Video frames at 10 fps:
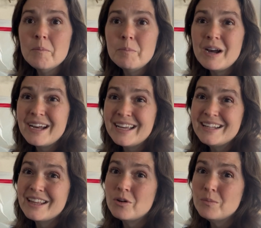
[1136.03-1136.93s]

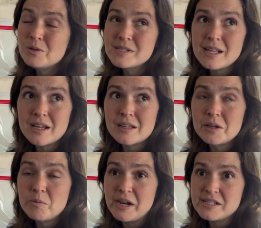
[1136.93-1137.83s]
but they'll most
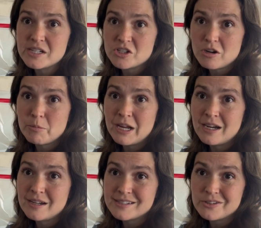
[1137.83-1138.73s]
likely wait to
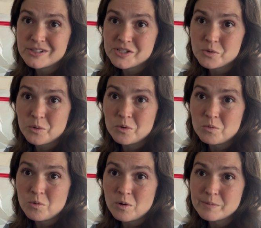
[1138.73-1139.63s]
germinate until the soil
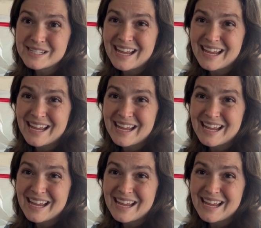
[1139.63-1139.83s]
warms